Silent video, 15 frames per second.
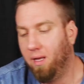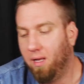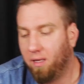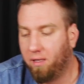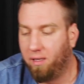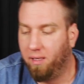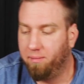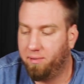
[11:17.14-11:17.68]

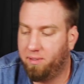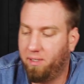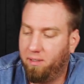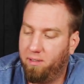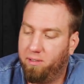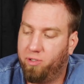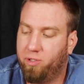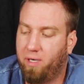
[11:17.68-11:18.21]
clips
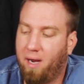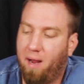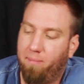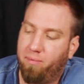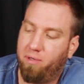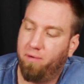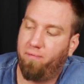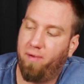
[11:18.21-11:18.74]
to strap
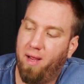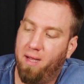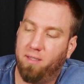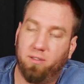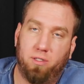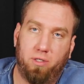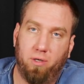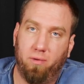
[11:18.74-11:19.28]
two
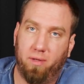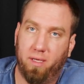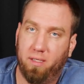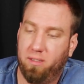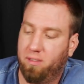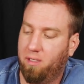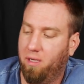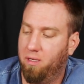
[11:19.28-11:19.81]
fans to
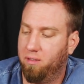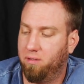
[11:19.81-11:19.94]
this.